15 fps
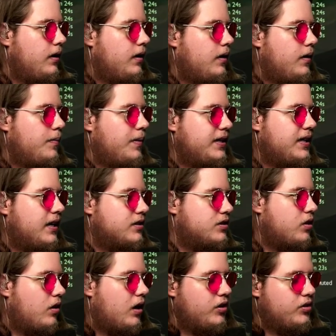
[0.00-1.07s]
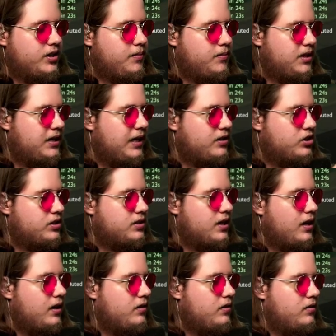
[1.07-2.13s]
But yeah, so our team engages
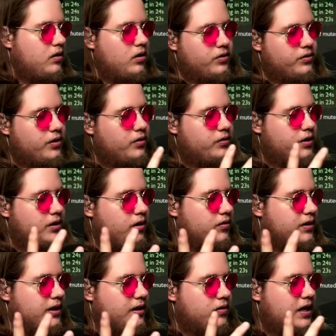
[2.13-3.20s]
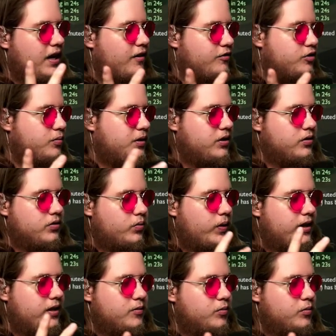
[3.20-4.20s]
there, although, you know, they don't have to because Gwen is